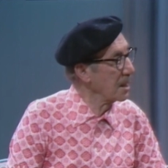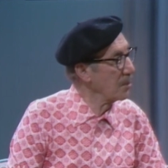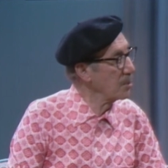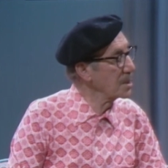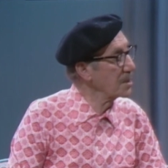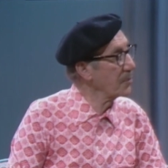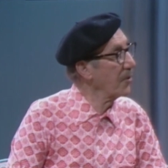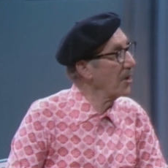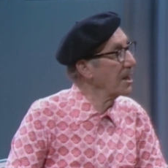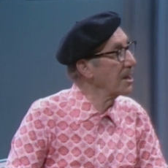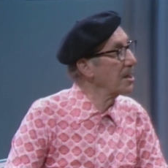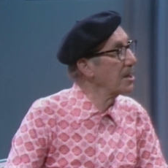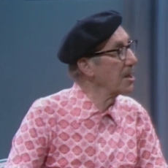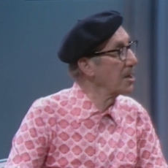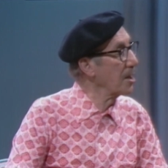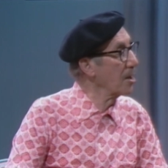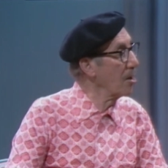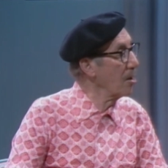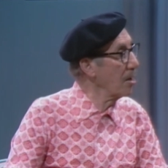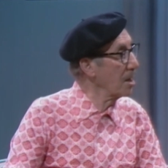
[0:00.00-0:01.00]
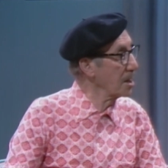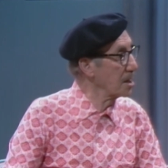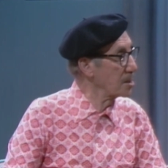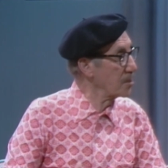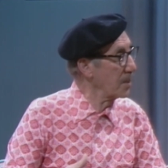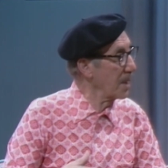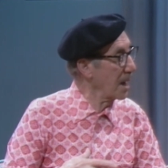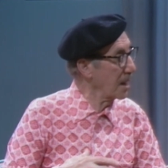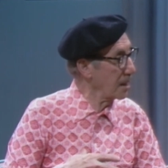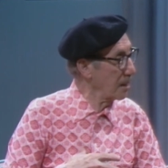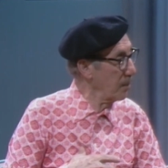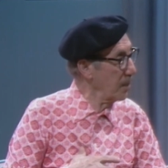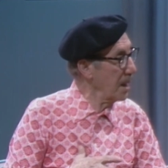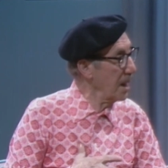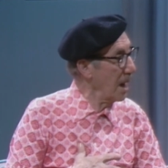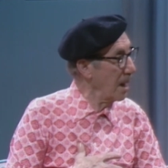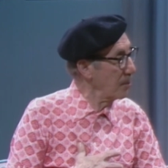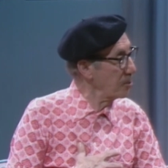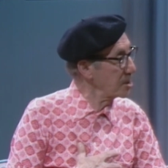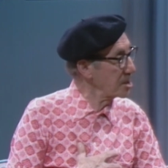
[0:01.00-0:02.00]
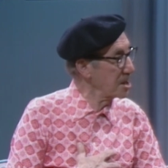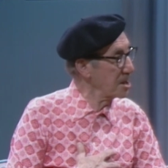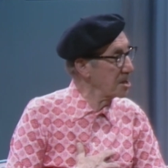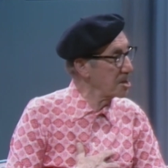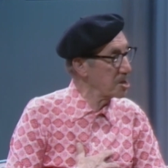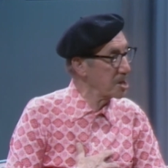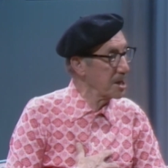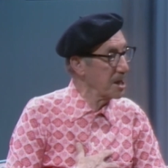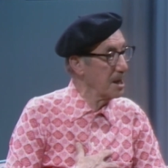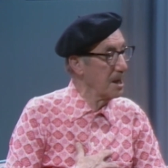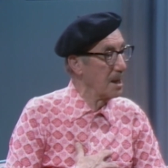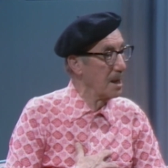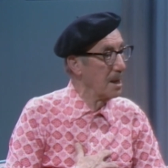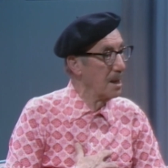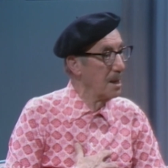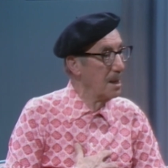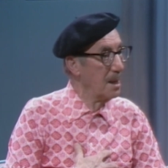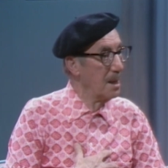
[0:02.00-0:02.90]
It was funny to the audience, but yeah. not to me. I was sincere.